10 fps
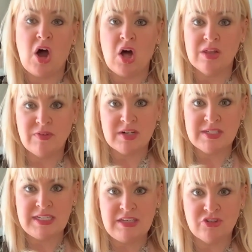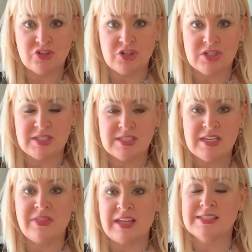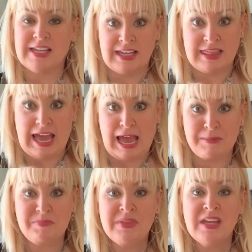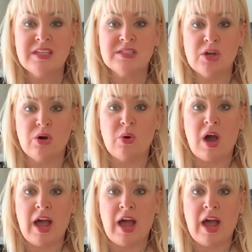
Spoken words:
all of our t-shirts, things like that. So